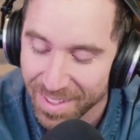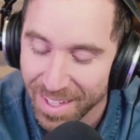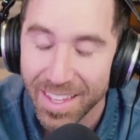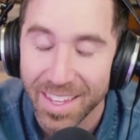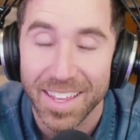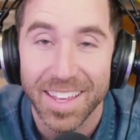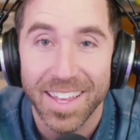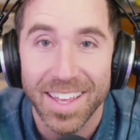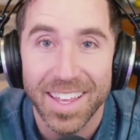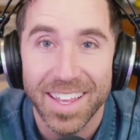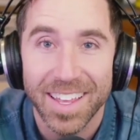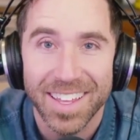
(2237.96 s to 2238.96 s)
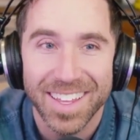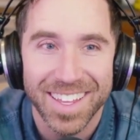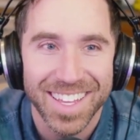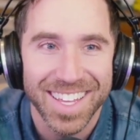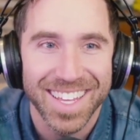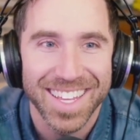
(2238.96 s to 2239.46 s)

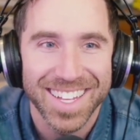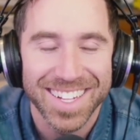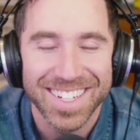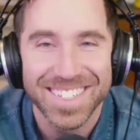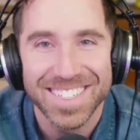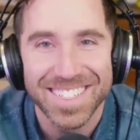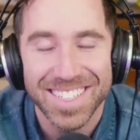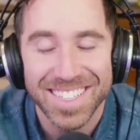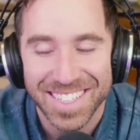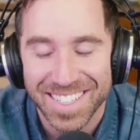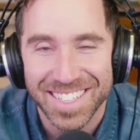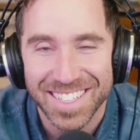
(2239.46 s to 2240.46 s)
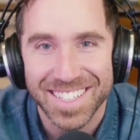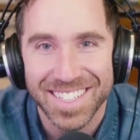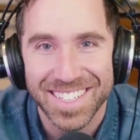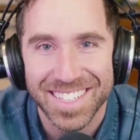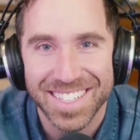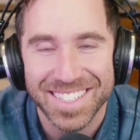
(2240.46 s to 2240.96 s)

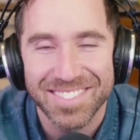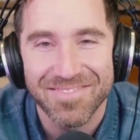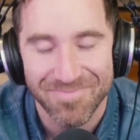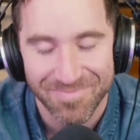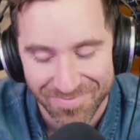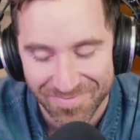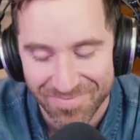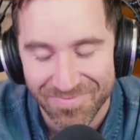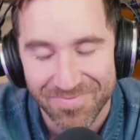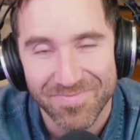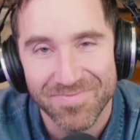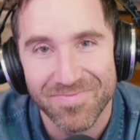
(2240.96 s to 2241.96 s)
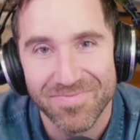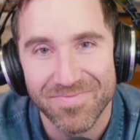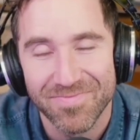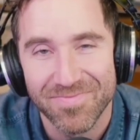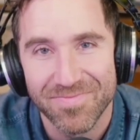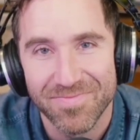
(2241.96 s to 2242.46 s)

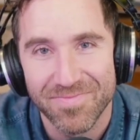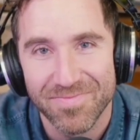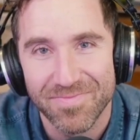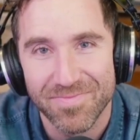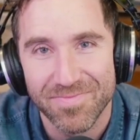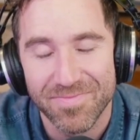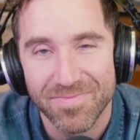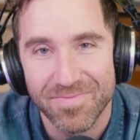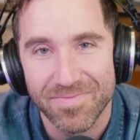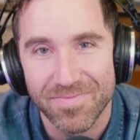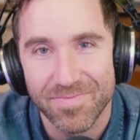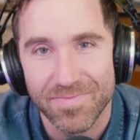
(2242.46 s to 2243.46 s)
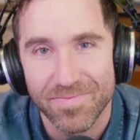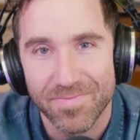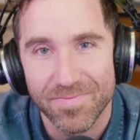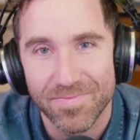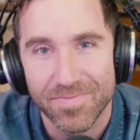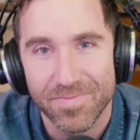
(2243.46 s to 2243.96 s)

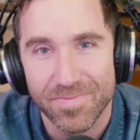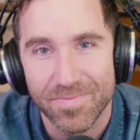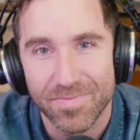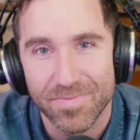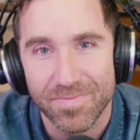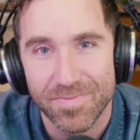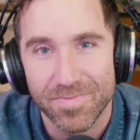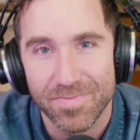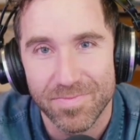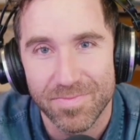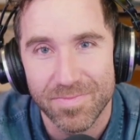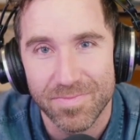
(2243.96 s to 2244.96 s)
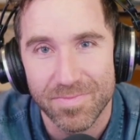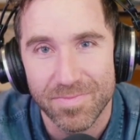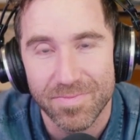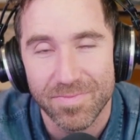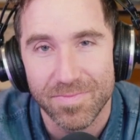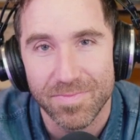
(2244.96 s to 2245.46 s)

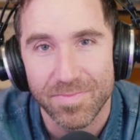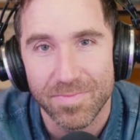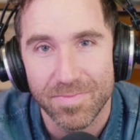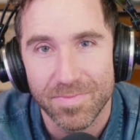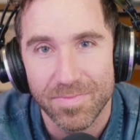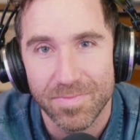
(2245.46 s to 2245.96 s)
This person isn't speaking.